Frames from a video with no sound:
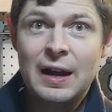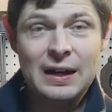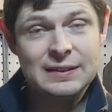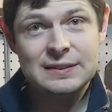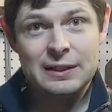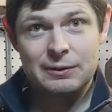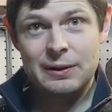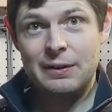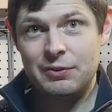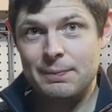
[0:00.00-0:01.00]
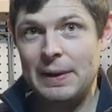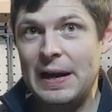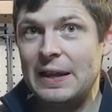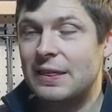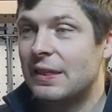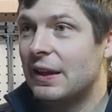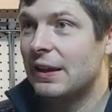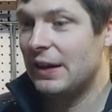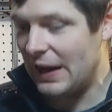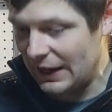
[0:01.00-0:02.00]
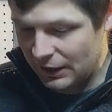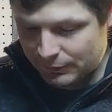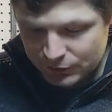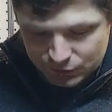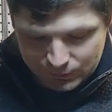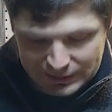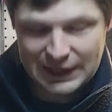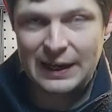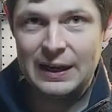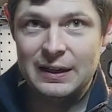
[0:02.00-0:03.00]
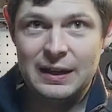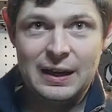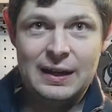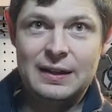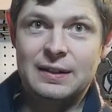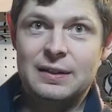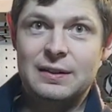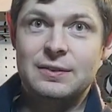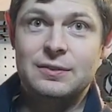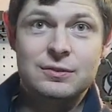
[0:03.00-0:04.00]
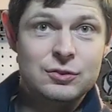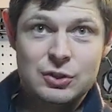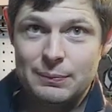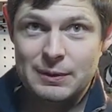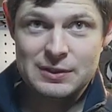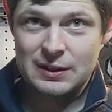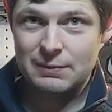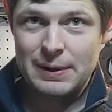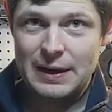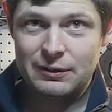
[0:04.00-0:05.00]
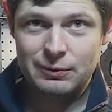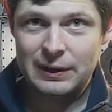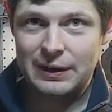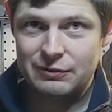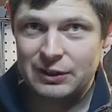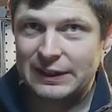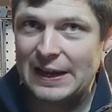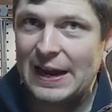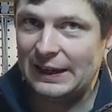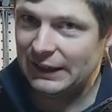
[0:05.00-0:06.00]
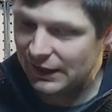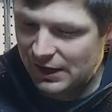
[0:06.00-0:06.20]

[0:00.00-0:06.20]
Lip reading: I'll say right off the bat that I almost went ahead and shipped this thing back right after I got it.